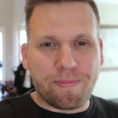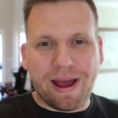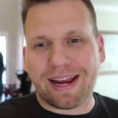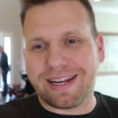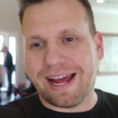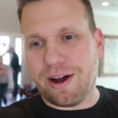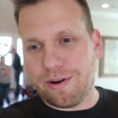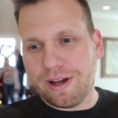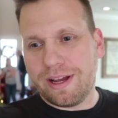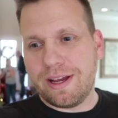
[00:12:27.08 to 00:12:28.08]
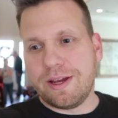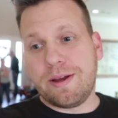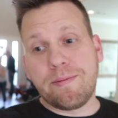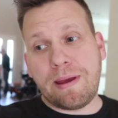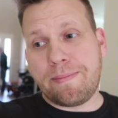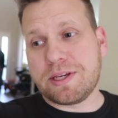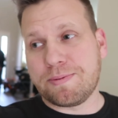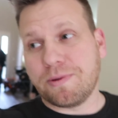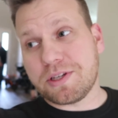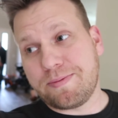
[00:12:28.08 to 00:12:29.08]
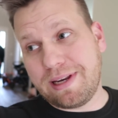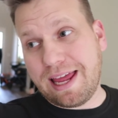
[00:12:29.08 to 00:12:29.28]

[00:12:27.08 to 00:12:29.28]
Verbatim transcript: we're back now. Baby's supposed to be